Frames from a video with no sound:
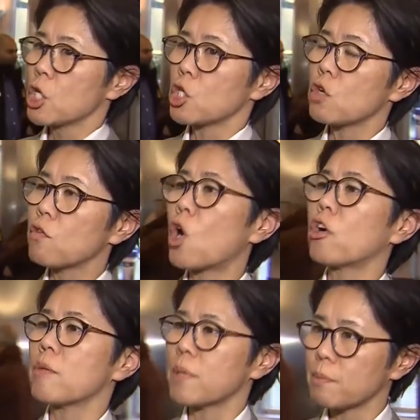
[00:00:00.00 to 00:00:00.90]
you've
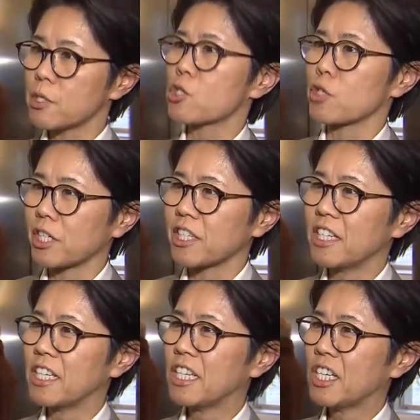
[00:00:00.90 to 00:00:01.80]
already been mistreated
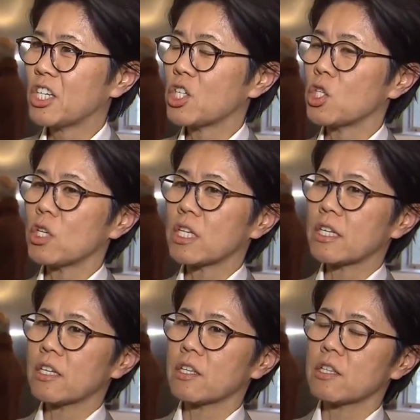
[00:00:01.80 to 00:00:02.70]
you,
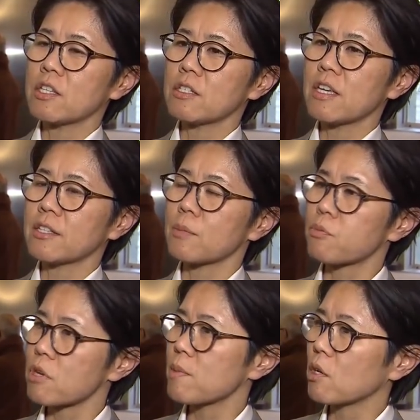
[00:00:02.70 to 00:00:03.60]
the, that the
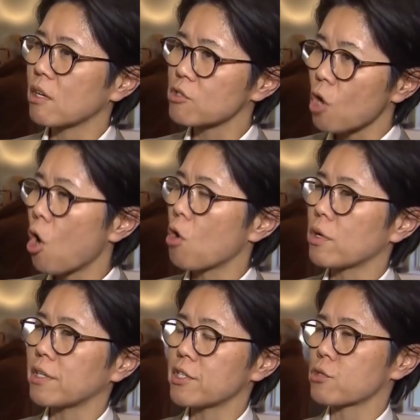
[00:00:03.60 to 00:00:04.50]
Premier has
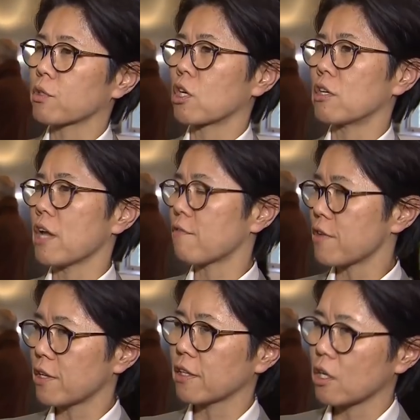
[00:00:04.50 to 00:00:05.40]
already disregarded
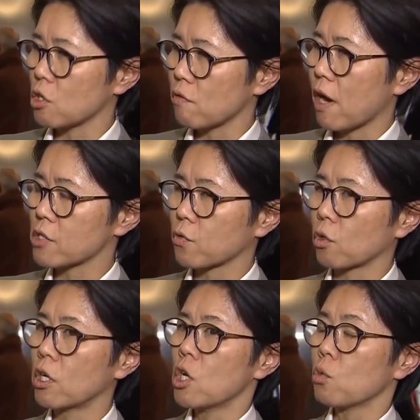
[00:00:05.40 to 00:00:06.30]
everything that you've asked
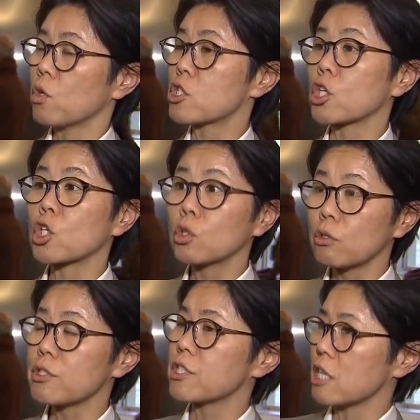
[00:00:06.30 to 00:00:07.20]
for, which
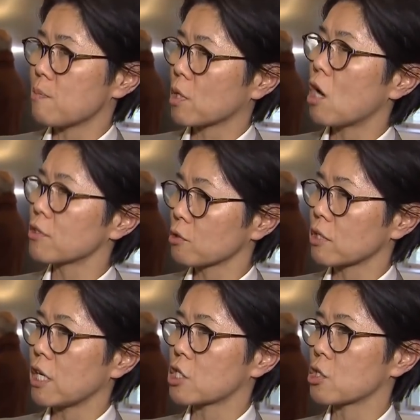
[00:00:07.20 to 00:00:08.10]
includes deep
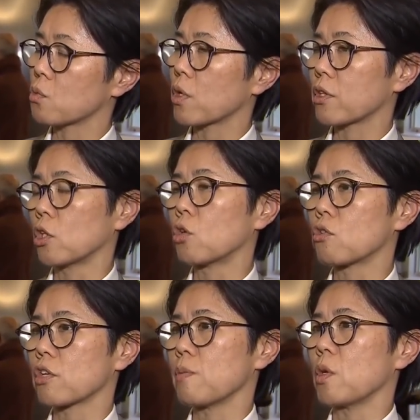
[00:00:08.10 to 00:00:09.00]
consultation with the
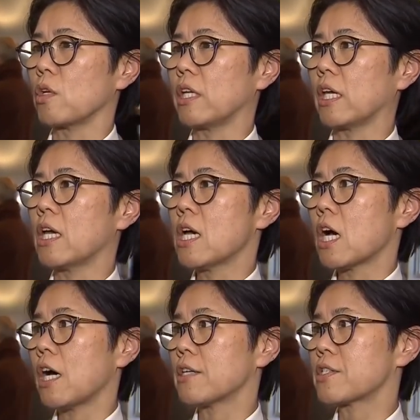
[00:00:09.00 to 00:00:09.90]
local community.
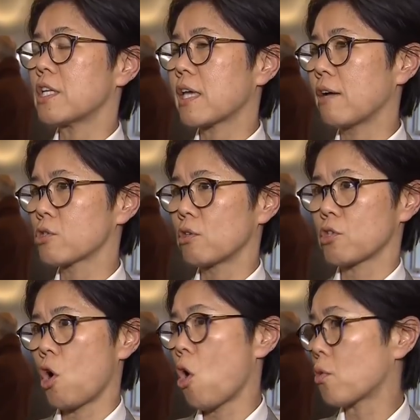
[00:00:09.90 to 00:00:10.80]
Uh, City Council has
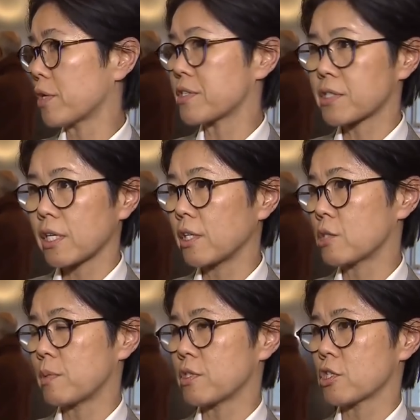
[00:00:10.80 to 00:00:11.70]
already stated
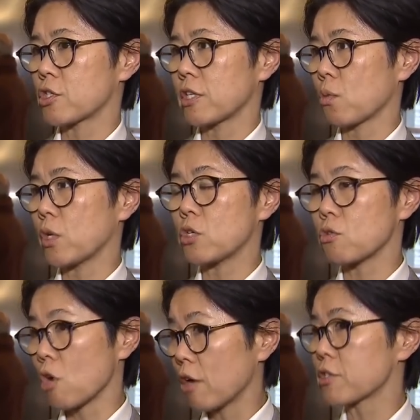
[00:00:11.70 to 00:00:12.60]
its position that we do
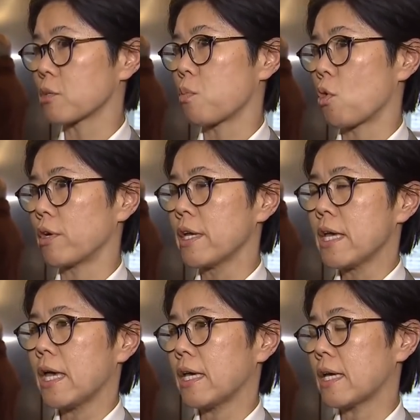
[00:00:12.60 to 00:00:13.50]
not support
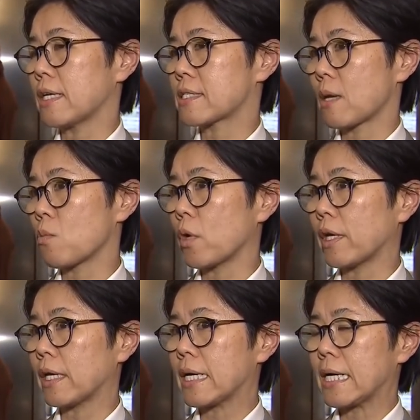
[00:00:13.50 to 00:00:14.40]
a, a
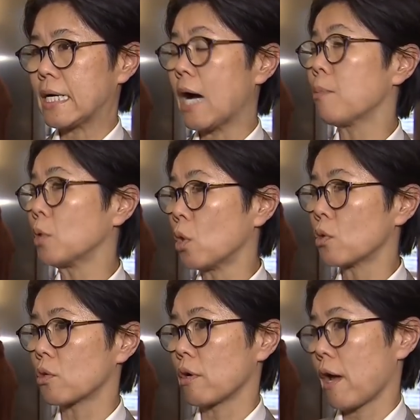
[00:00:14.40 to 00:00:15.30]
subway uh,
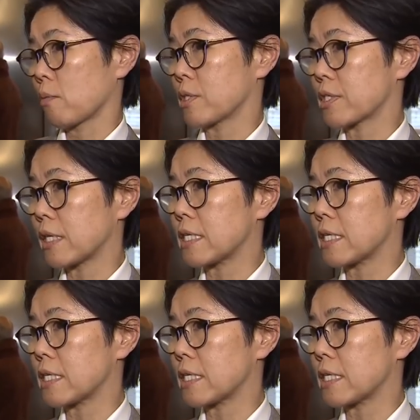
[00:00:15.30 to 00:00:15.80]
upload or I would say